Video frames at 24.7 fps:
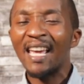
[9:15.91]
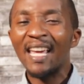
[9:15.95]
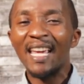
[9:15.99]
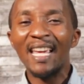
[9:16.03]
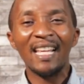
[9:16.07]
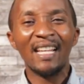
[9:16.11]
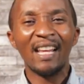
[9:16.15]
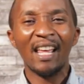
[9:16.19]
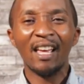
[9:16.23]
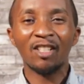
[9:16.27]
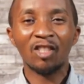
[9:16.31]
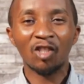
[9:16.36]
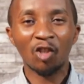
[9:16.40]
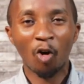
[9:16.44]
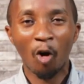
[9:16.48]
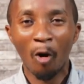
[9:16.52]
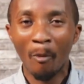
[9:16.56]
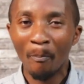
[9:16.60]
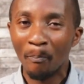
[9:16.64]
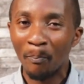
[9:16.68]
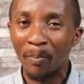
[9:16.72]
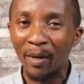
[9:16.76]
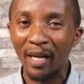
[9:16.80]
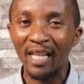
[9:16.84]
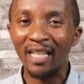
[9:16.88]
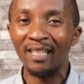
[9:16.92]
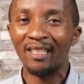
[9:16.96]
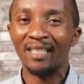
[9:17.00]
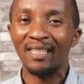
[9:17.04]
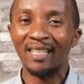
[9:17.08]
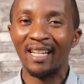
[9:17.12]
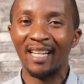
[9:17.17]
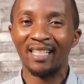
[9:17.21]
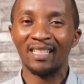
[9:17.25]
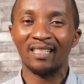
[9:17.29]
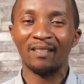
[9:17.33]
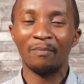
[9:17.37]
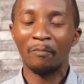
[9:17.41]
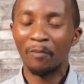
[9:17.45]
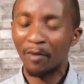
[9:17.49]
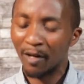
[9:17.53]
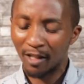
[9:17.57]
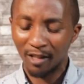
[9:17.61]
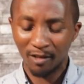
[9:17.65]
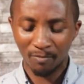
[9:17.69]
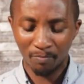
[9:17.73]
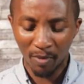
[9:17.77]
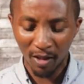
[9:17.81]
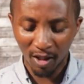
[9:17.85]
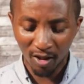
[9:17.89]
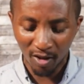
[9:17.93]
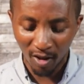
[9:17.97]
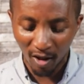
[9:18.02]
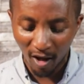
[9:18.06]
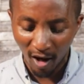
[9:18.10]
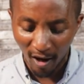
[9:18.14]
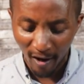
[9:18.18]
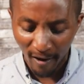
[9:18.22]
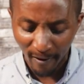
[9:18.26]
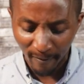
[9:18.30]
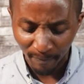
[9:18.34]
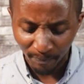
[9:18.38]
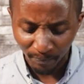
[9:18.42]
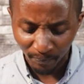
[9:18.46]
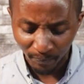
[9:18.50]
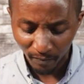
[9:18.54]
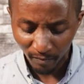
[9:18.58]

in his completeness. Praise be to God.